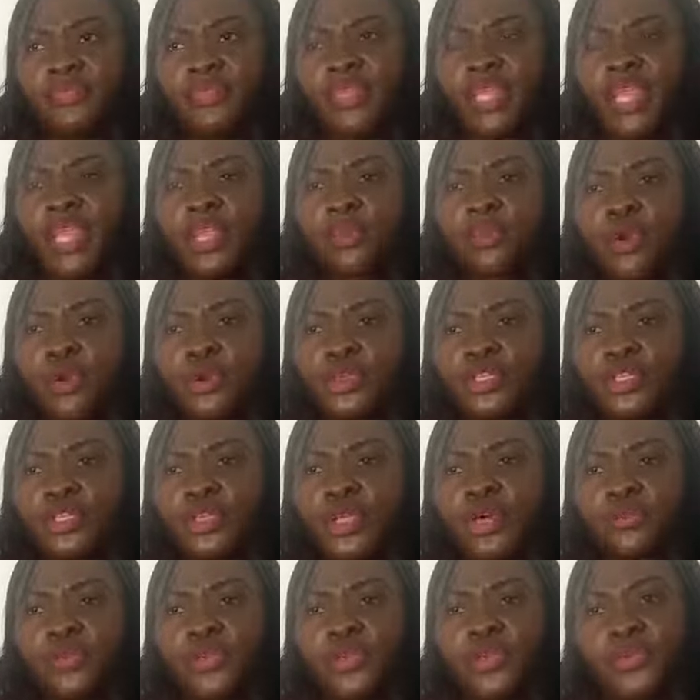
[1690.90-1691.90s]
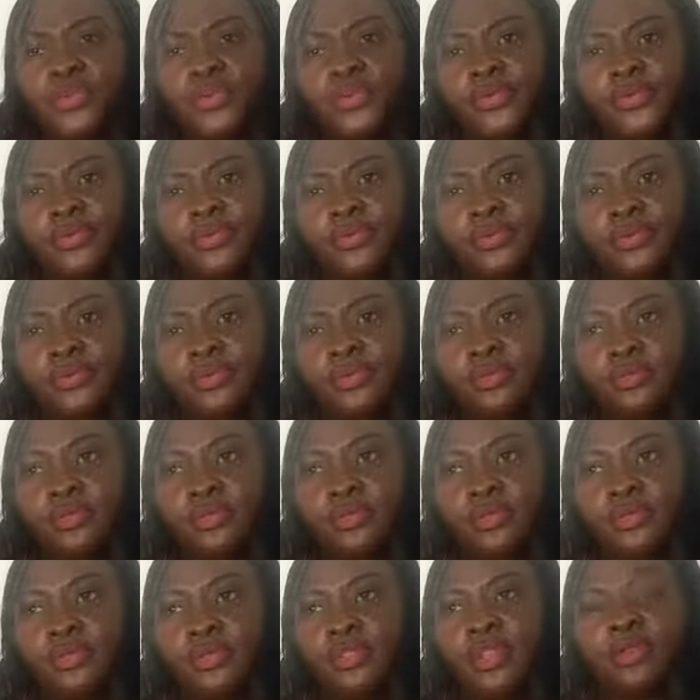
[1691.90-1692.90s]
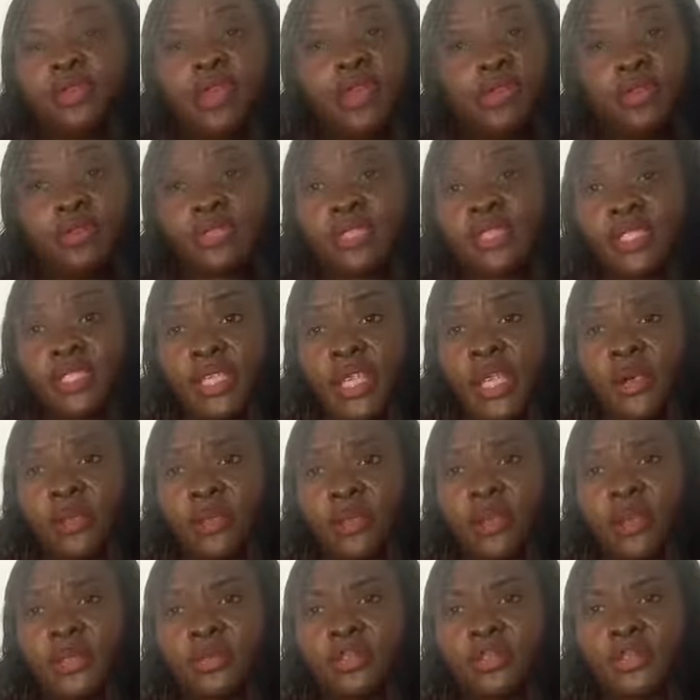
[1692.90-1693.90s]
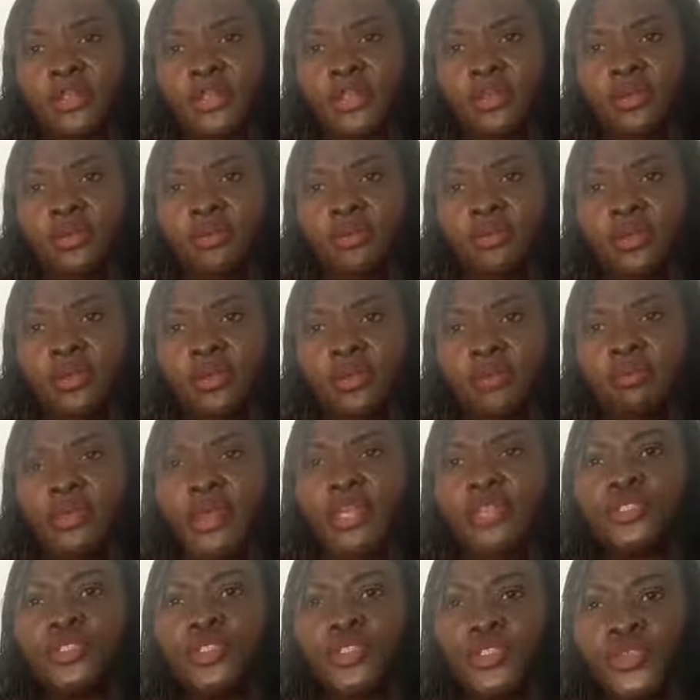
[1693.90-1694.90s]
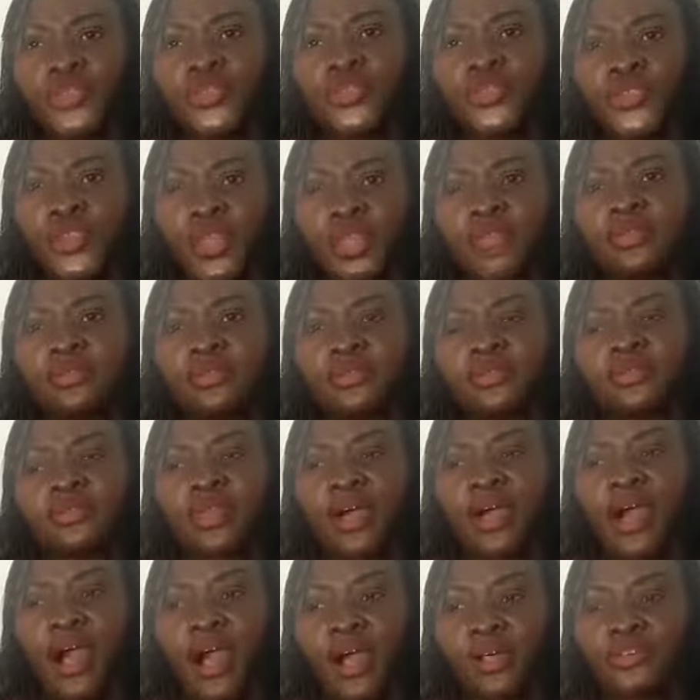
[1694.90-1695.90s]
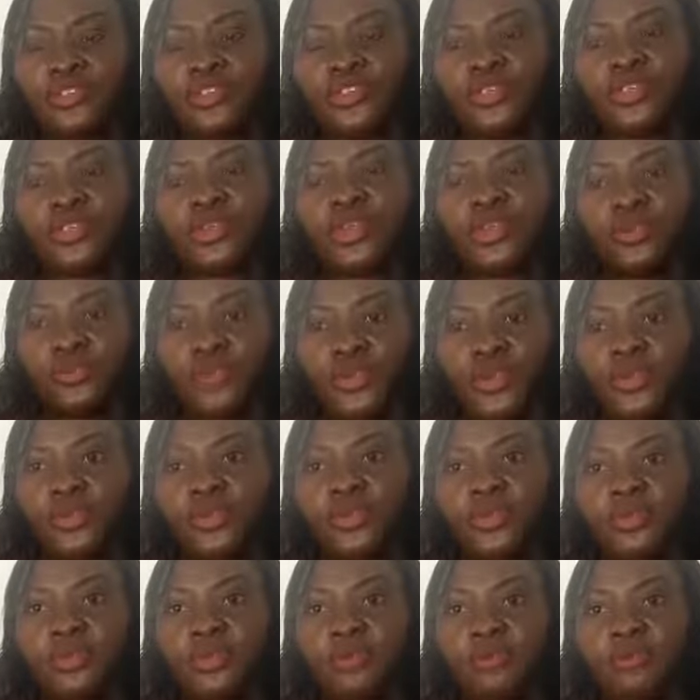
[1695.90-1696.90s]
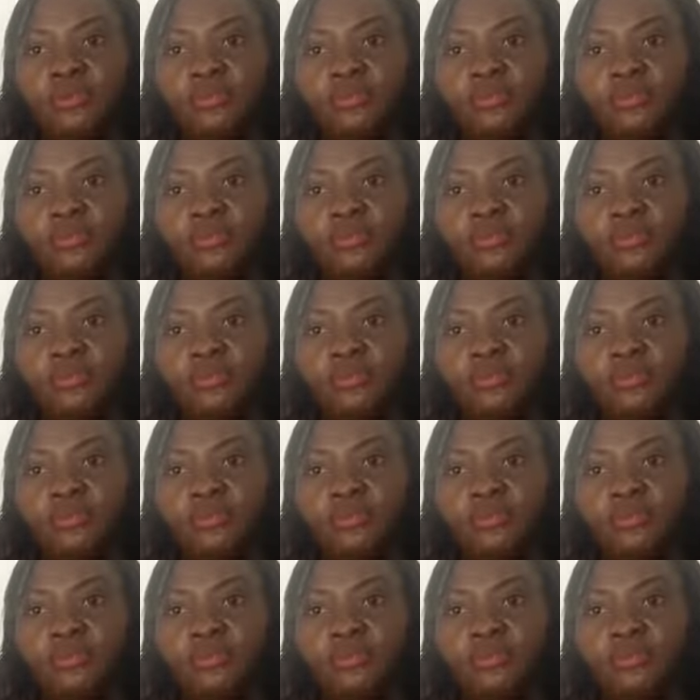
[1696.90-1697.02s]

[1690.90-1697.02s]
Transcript: Emotional abuse. They may not say a word to you, but do things that actually abuse you.